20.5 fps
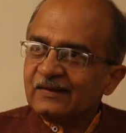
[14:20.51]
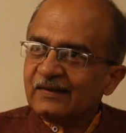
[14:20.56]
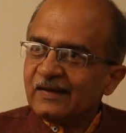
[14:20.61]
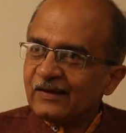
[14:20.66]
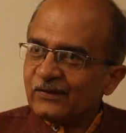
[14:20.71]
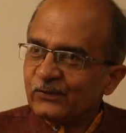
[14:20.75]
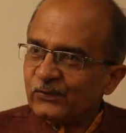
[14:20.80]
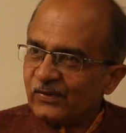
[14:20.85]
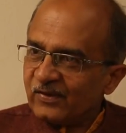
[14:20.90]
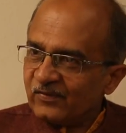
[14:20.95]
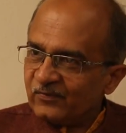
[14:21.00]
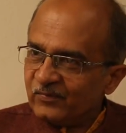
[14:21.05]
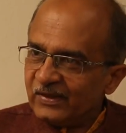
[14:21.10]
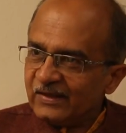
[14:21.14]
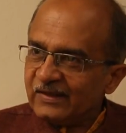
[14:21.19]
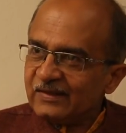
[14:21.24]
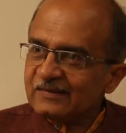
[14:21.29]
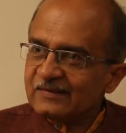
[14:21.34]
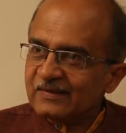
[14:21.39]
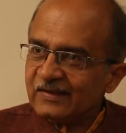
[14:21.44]
That could have
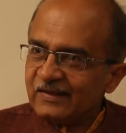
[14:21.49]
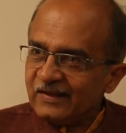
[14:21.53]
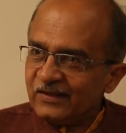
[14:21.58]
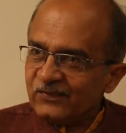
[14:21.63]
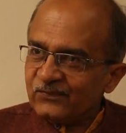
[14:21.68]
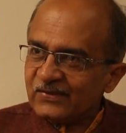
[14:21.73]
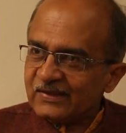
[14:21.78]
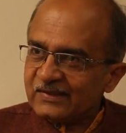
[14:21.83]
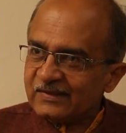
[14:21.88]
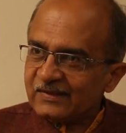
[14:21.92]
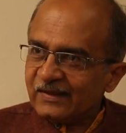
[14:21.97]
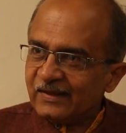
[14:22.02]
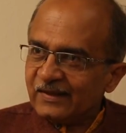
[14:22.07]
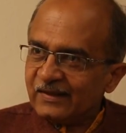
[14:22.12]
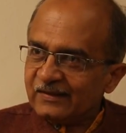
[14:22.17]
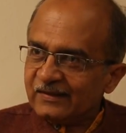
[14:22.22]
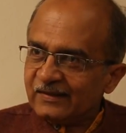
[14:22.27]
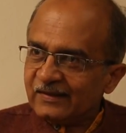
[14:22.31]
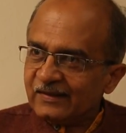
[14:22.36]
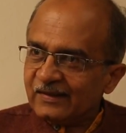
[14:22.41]
been easily
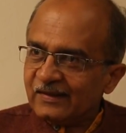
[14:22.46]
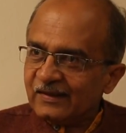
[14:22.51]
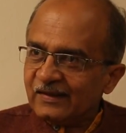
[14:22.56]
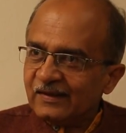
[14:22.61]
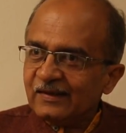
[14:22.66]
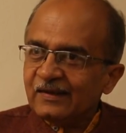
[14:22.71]
investigated.